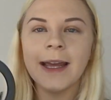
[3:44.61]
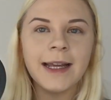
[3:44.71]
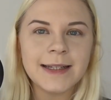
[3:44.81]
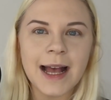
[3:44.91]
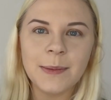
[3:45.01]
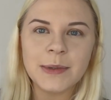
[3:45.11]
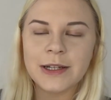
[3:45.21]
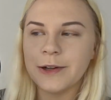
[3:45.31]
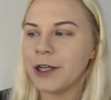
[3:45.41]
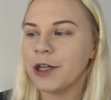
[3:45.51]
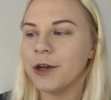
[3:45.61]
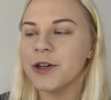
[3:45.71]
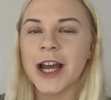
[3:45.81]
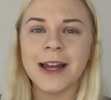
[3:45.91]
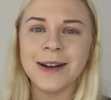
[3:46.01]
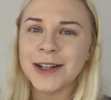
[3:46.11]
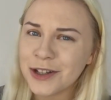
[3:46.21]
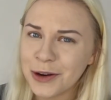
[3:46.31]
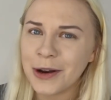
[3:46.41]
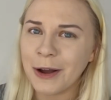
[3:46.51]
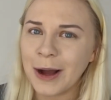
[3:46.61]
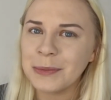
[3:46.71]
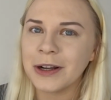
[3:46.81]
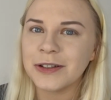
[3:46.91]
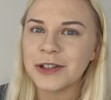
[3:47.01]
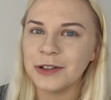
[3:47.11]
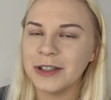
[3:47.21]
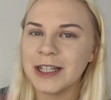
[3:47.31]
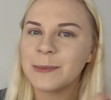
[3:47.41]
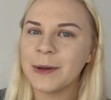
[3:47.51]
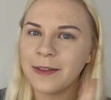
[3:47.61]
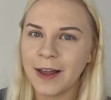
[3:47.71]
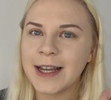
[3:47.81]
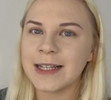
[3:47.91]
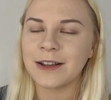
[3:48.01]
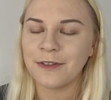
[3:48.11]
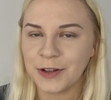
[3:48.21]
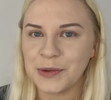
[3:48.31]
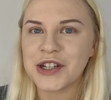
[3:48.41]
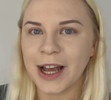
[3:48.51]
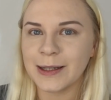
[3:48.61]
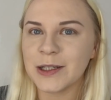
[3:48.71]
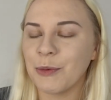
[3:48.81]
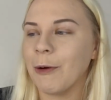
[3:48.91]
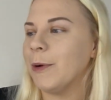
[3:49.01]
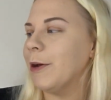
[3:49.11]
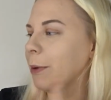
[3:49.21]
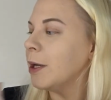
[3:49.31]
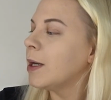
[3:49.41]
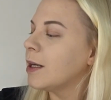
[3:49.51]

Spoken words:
It is absolutely huge, and I don't know how I'm going to store this, but that is a future Alex problem.